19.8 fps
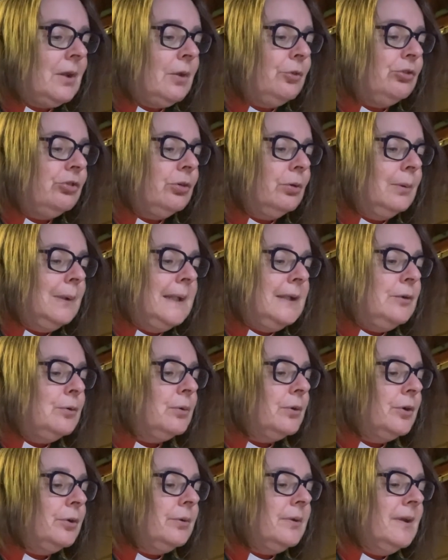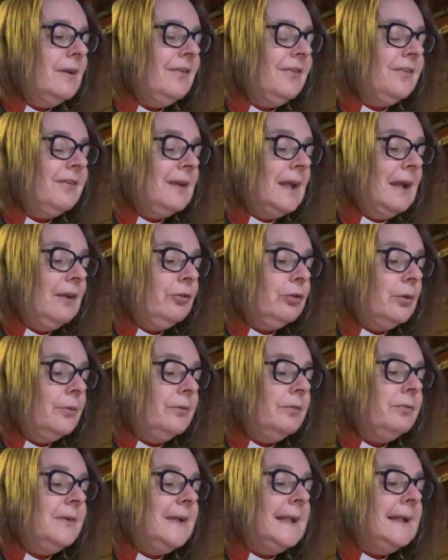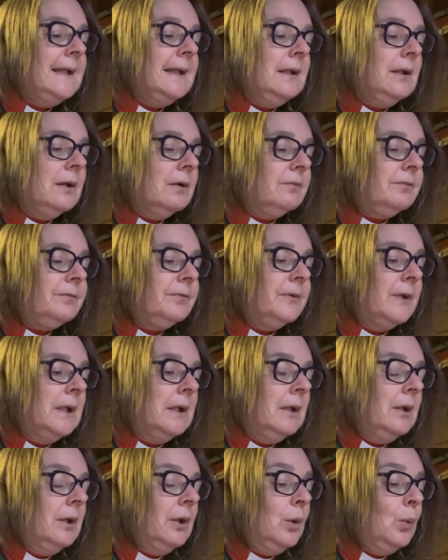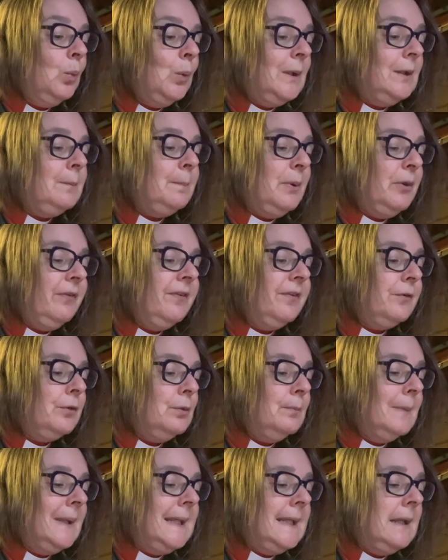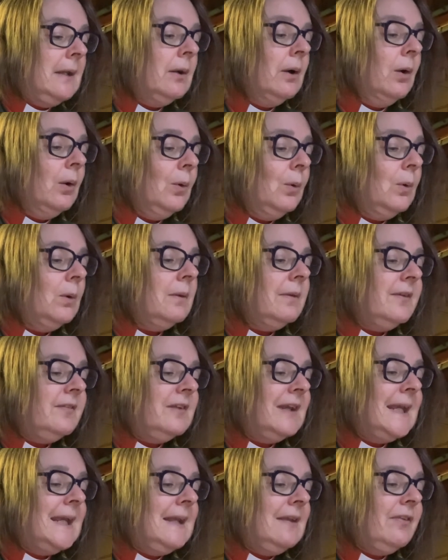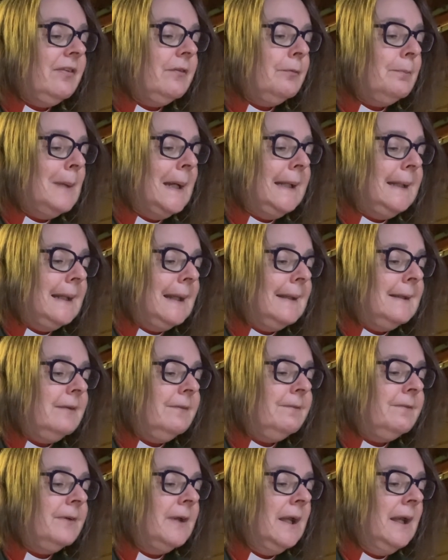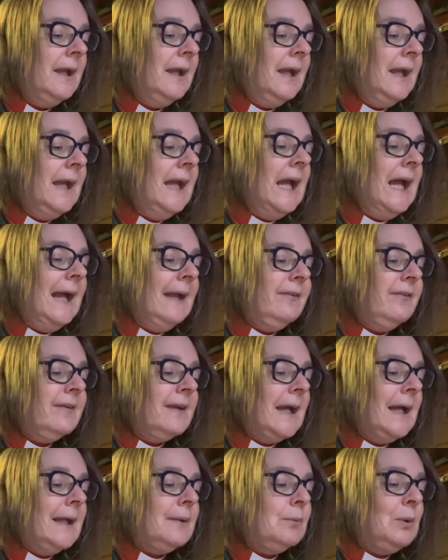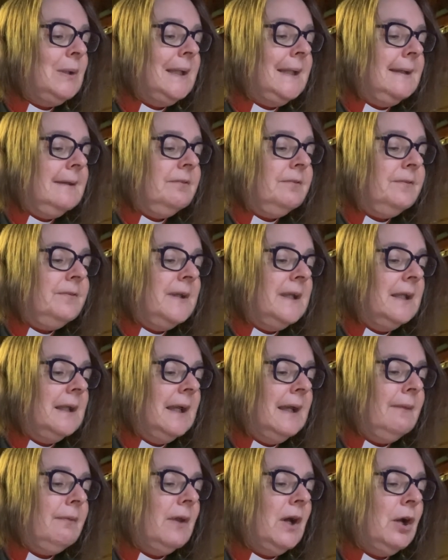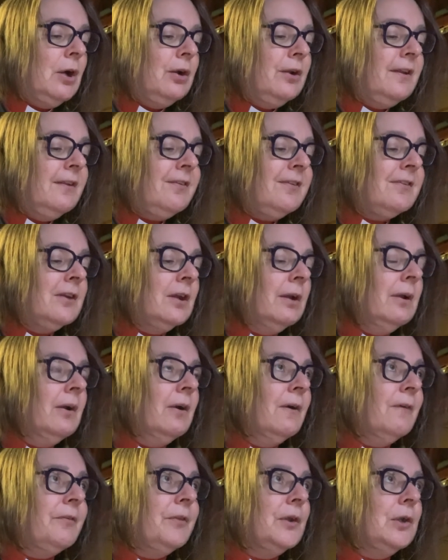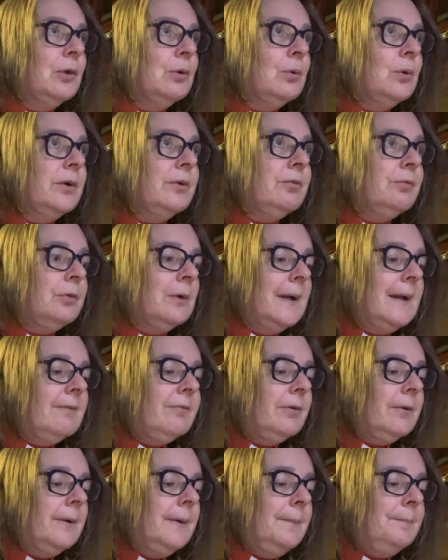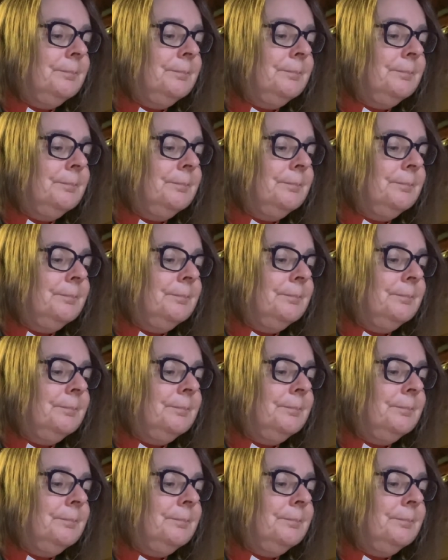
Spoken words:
Surely your goodness and unfailing love will pursue me all the days of my life, and I will live in the house of the Lord forever.